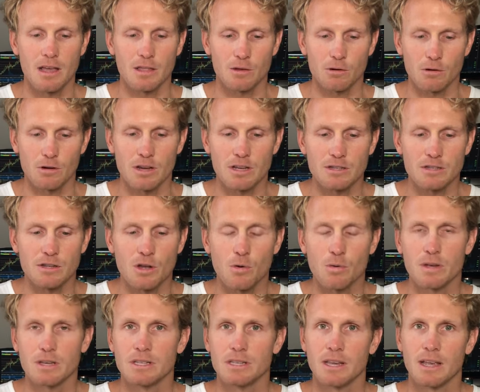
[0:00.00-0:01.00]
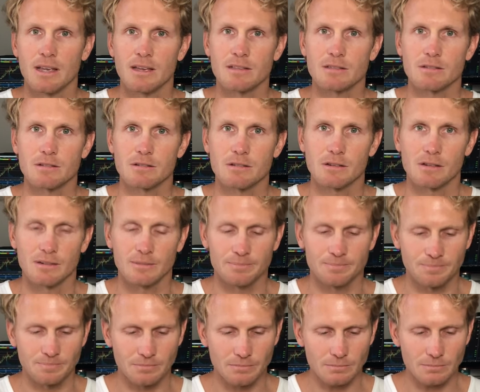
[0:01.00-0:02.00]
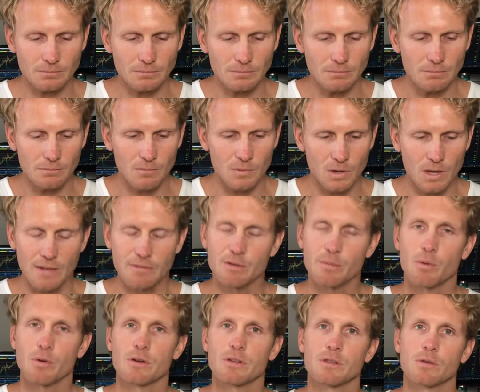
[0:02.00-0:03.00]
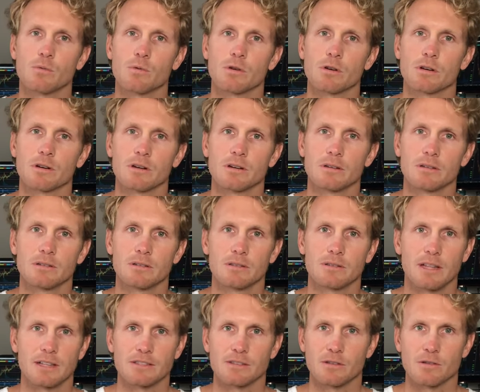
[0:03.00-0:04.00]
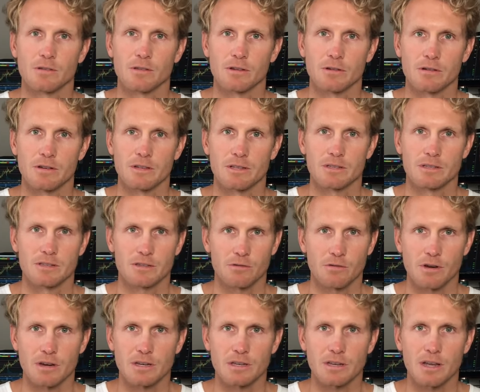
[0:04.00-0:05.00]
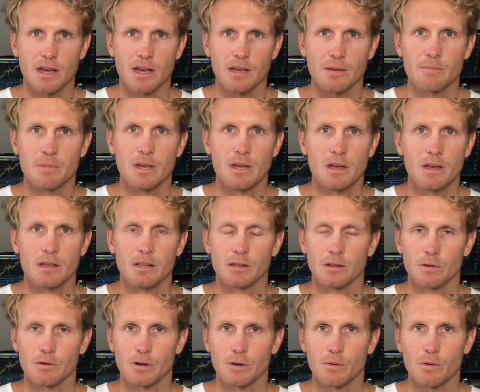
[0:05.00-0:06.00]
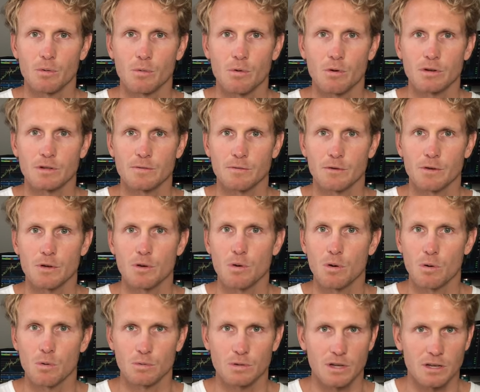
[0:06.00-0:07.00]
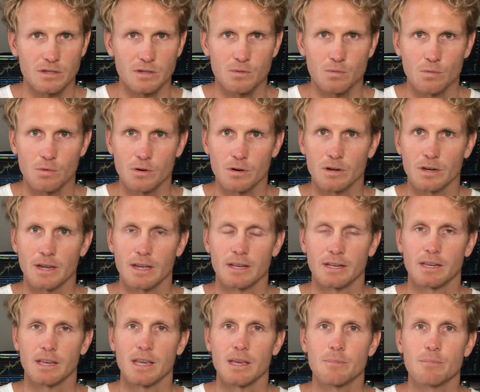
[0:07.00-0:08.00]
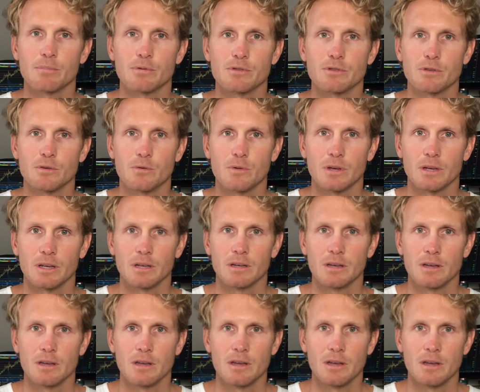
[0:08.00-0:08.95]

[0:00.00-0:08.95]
there is no easy answer. You have to put in the work. That's all there is. Screen time, learning what works for you, what doesn't work and keep pursuing